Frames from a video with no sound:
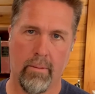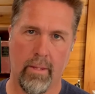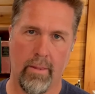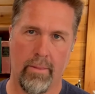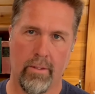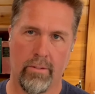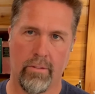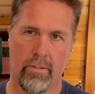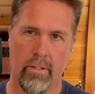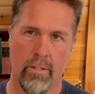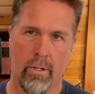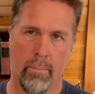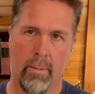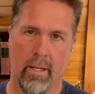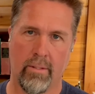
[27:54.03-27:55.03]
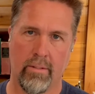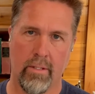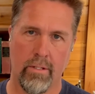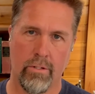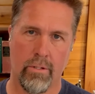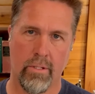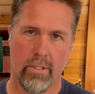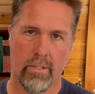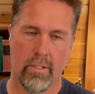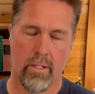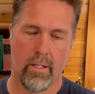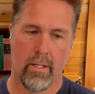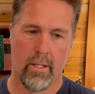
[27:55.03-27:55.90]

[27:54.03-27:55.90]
that this is in their best interest,